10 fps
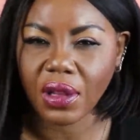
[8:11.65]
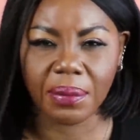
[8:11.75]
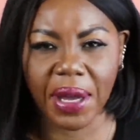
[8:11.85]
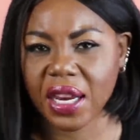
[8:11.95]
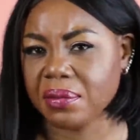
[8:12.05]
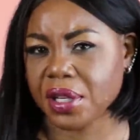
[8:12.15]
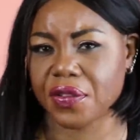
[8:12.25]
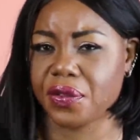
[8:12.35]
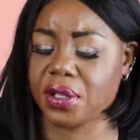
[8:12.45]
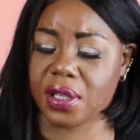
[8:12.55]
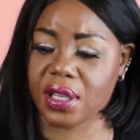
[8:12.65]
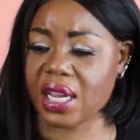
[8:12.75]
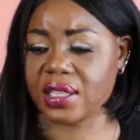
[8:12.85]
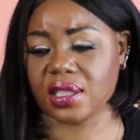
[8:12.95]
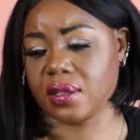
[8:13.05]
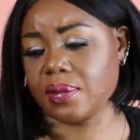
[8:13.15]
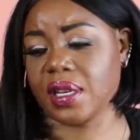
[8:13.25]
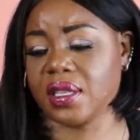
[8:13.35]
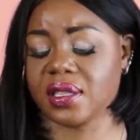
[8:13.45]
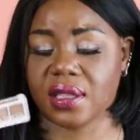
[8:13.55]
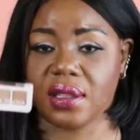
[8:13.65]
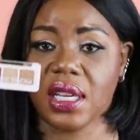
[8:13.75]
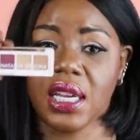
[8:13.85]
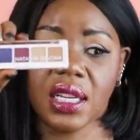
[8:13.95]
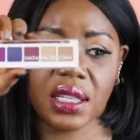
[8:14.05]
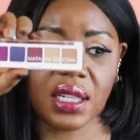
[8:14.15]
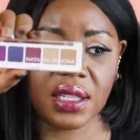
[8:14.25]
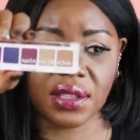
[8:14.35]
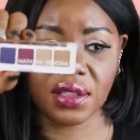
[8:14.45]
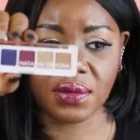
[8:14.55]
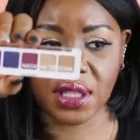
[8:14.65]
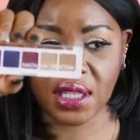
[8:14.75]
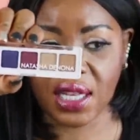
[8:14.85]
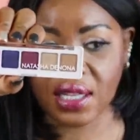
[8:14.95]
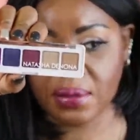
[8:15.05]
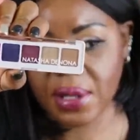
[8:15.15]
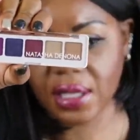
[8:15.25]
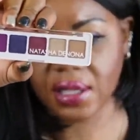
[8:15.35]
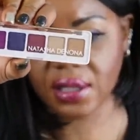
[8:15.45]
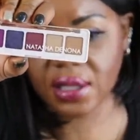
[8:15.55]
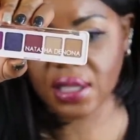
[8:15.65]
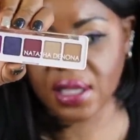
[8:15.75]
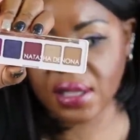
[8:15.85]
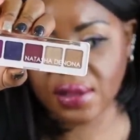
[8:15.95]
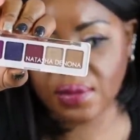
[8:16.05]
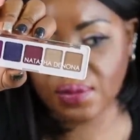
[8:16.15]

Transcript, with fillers: I'm paying that much for another eyeshadow palette. So, yeah, this is what the Lila palette looks like.